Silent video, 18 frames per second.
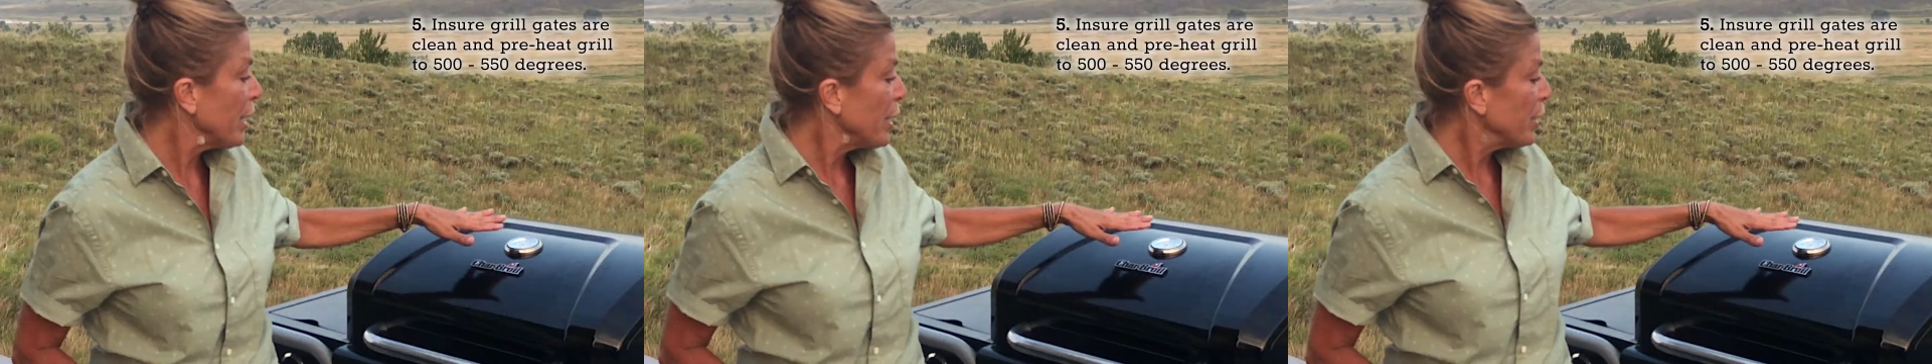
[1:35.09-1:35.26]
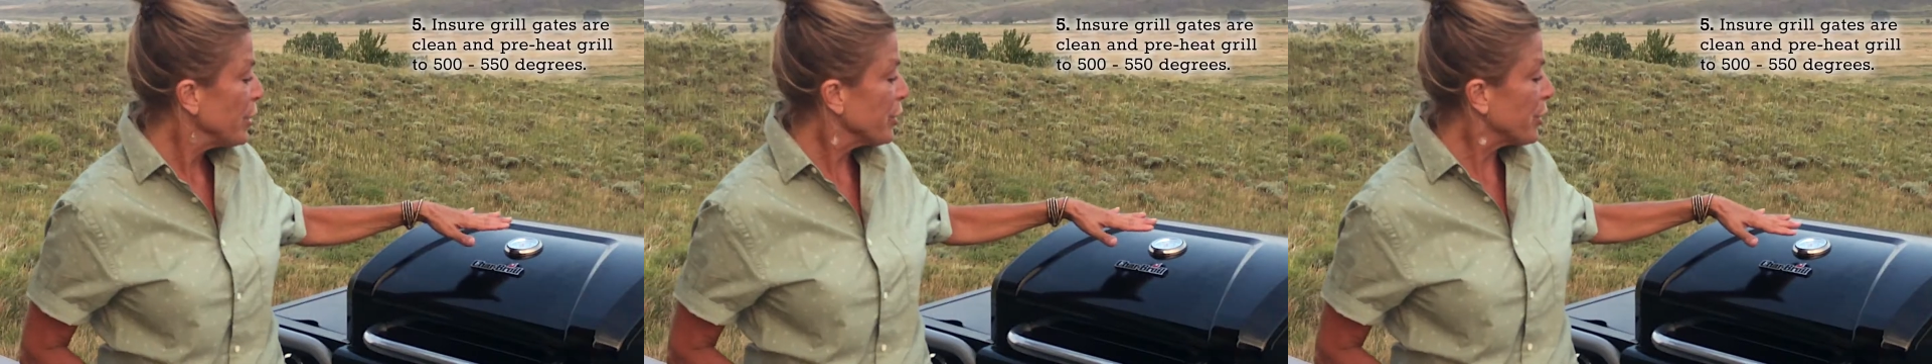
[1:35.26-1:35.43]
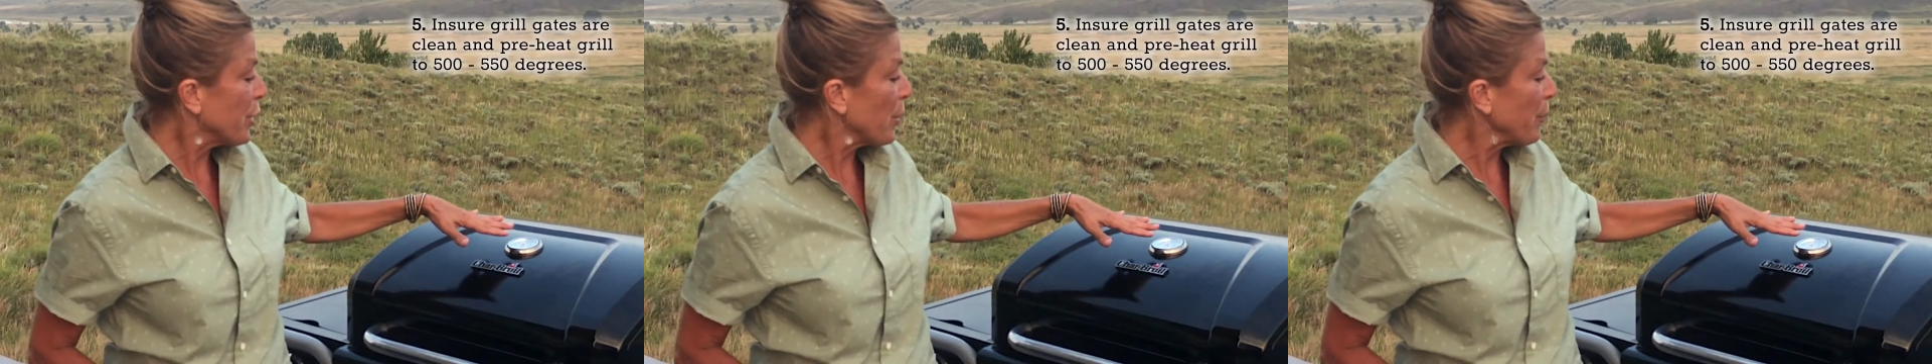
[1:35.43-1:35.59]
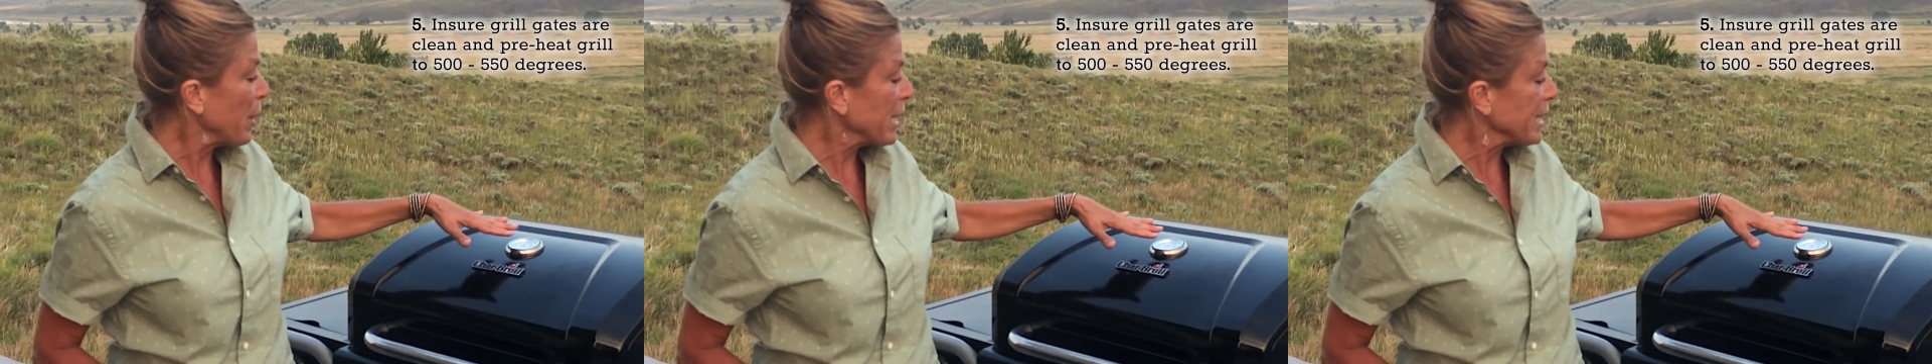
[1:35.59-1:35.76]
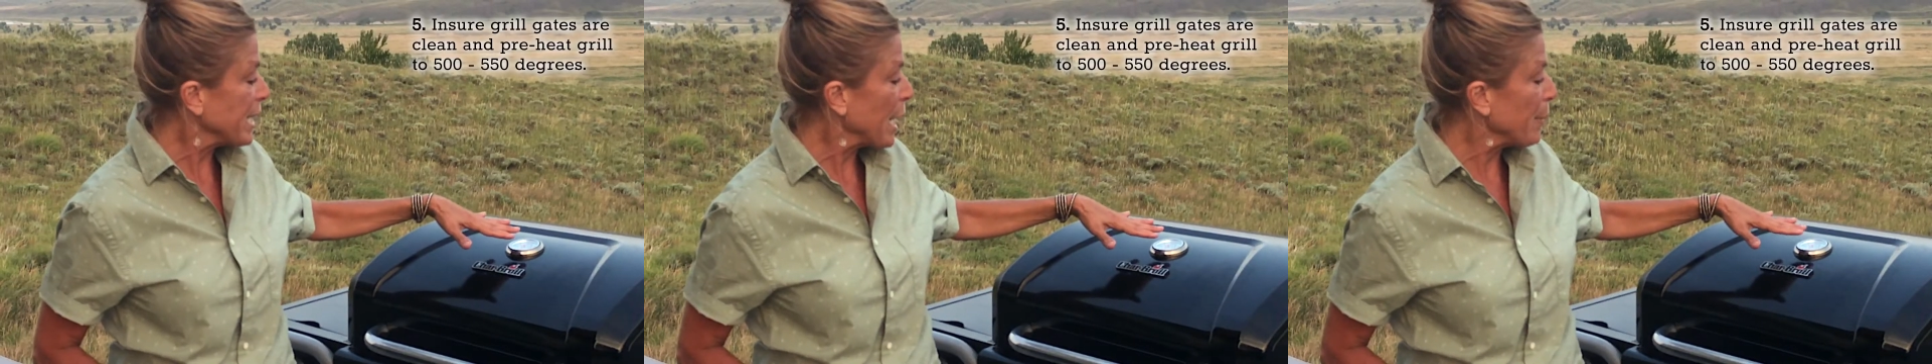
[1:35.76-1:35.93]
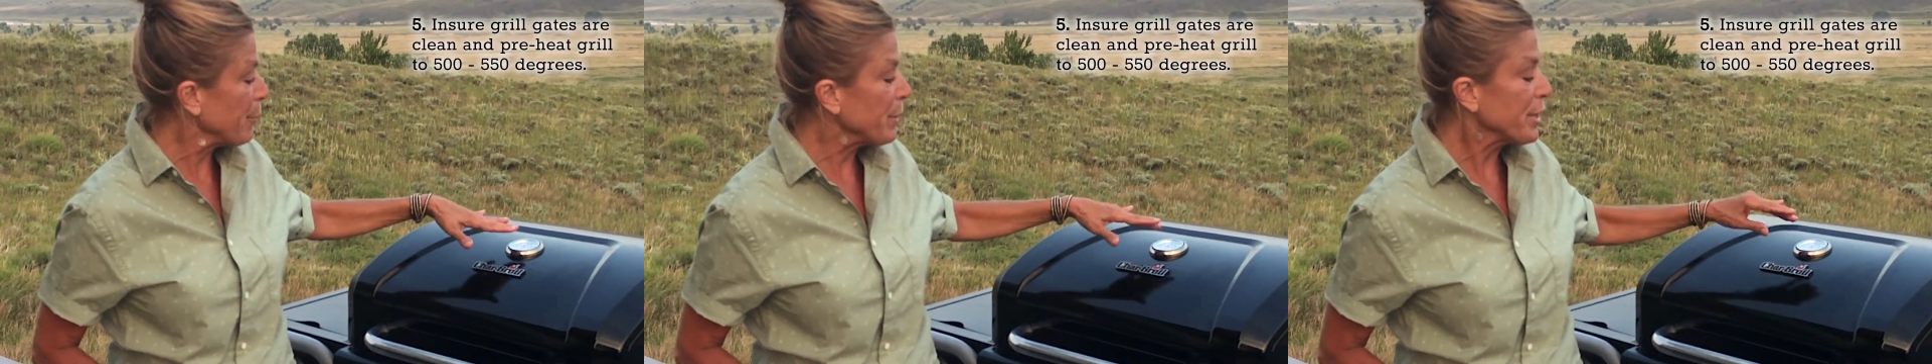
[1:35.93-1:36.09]
so my
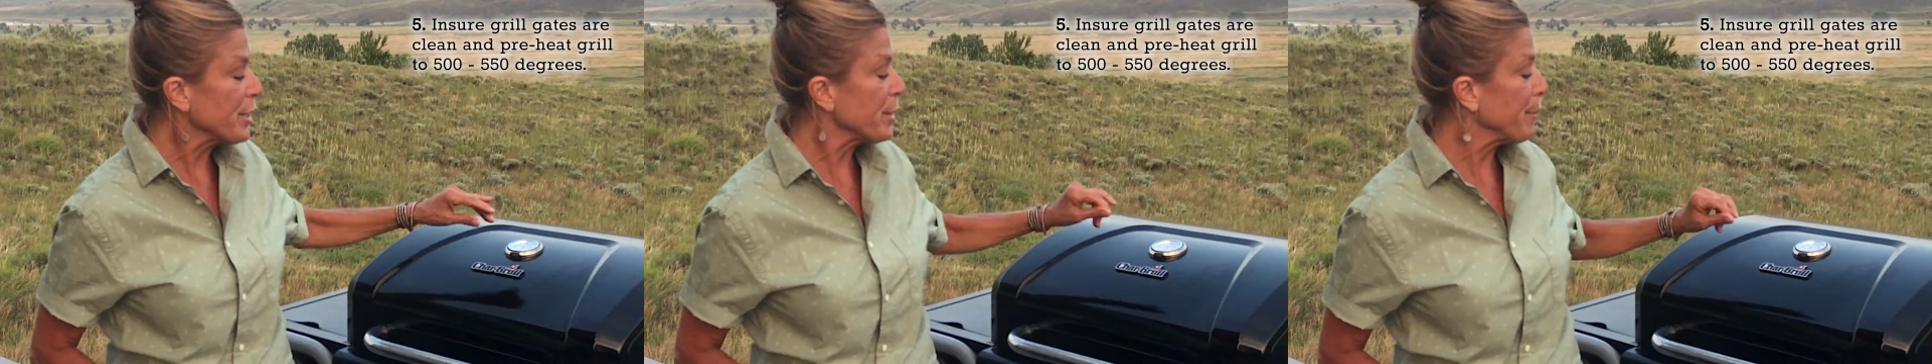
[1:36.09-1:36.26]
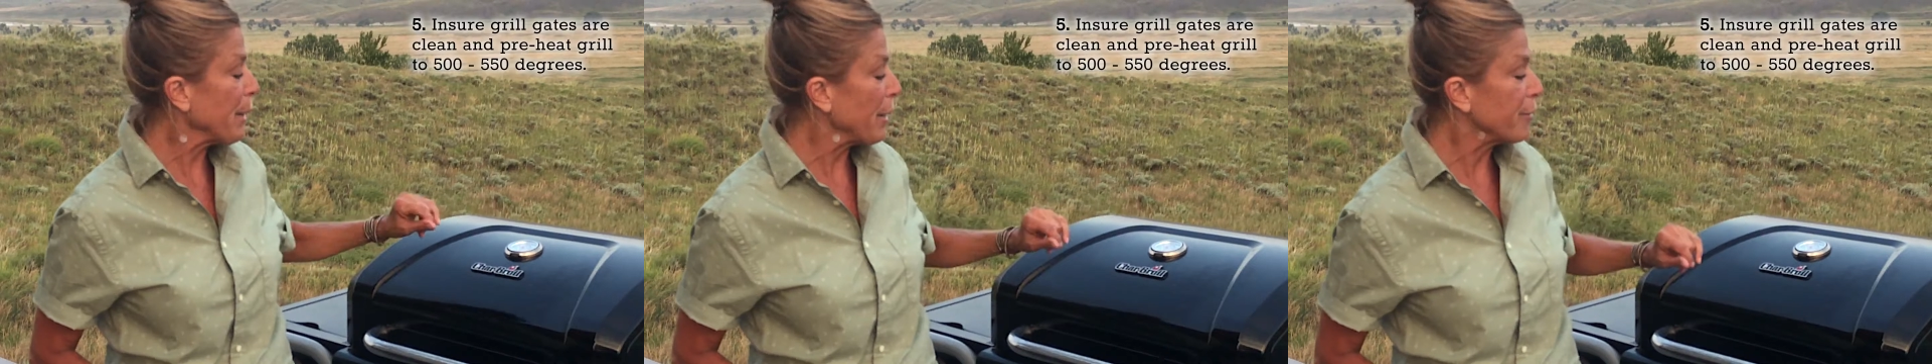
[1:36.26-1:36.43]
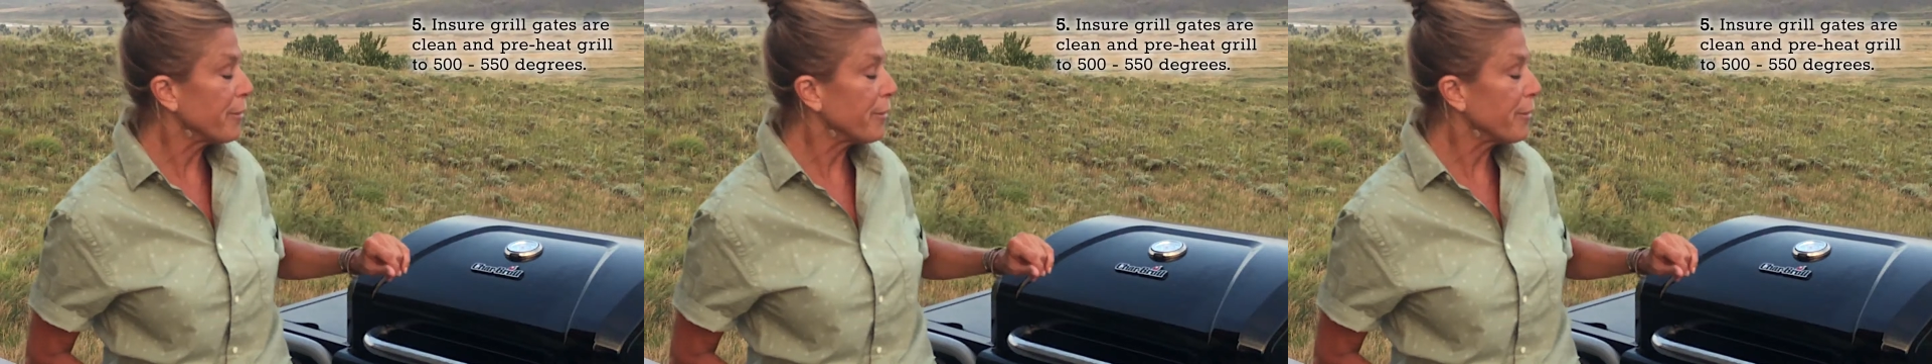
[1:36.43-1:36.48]
temp is at about